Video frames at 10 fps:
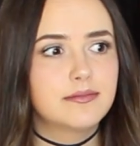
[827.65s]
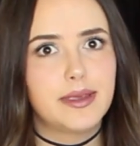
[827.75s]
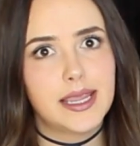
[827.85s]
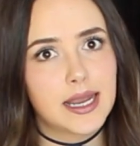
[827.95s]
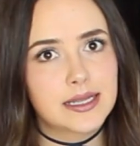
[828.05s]

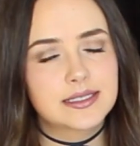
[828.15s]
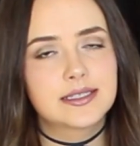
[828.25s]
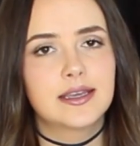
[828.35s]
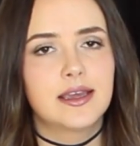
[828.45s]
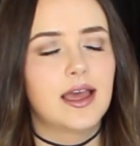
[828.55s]

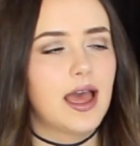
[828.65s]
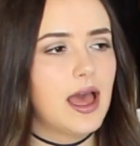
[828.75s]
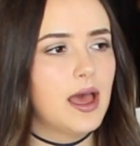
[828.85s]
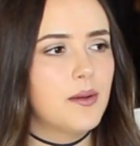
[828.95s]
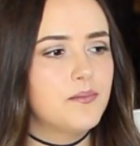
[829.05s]
peanuts,
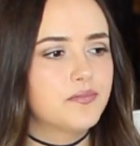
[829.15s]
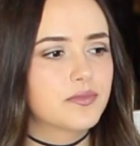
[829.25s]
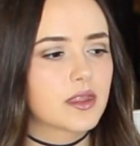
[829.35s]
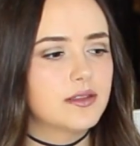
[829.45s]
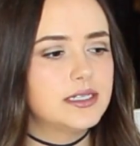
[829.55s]

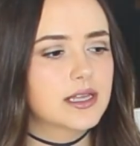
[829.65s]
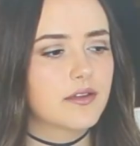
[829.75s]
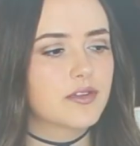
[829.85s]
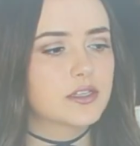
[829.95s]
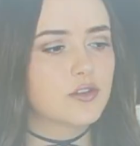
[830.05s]
these
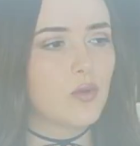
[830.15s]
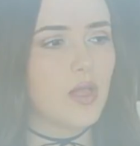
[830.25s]
kind of things are